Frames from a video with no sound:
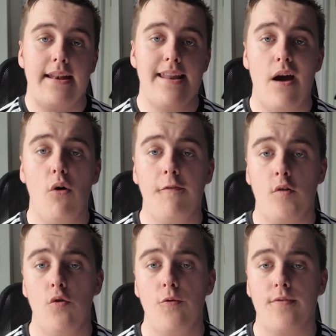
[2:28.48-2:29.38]
Now, of
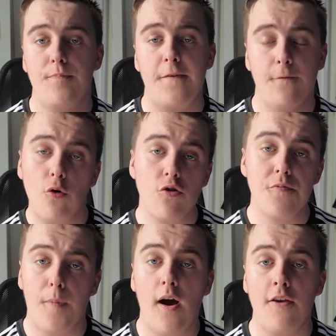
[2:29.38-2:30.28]
course, before you
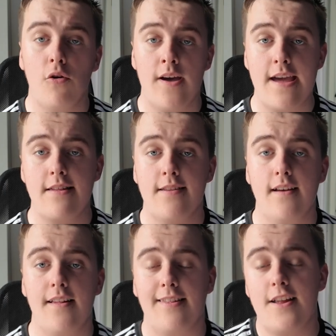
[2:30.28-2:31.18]
buy your heater,
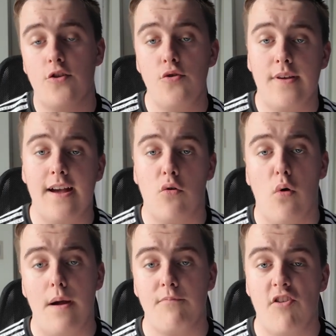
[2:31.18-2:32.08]
as they do get
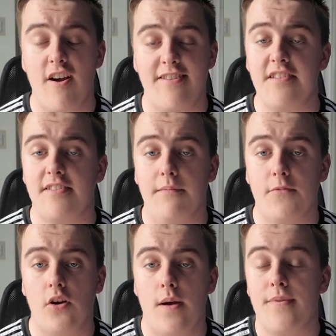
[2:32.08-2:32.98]
quite pricey
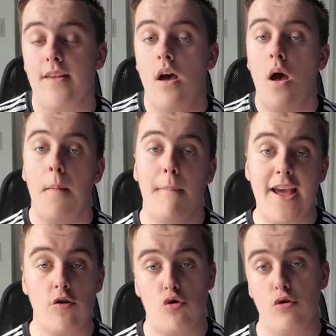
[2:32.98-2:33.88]
sometimes,
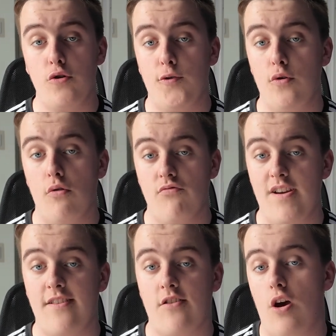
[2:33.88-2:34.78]
make sure you do your
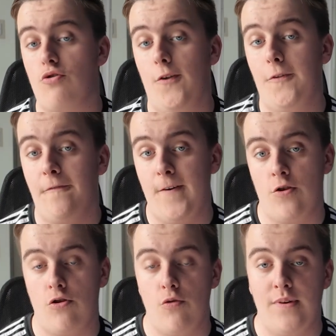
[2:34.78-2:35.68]
research on the
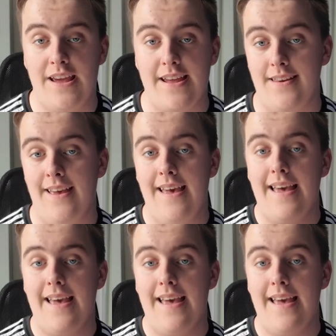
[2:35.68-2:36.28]
fish you need.